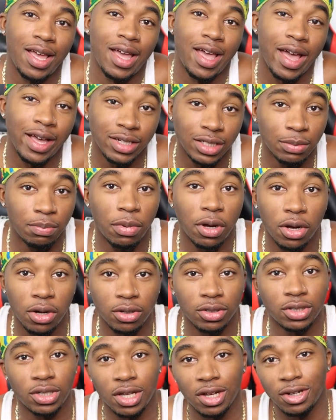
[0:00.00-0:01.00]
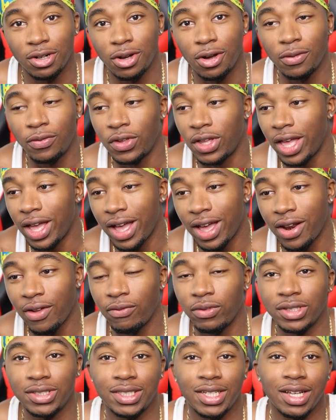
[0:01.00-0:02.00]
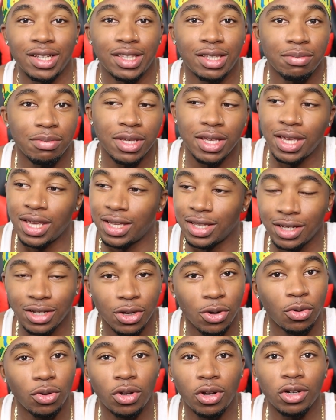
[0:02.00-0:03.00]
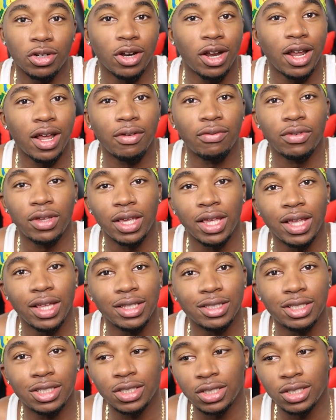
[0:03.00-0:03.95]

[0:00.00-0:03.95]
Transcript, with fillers: had his balls cut off. He had a vasectomy. He can no longer have kids.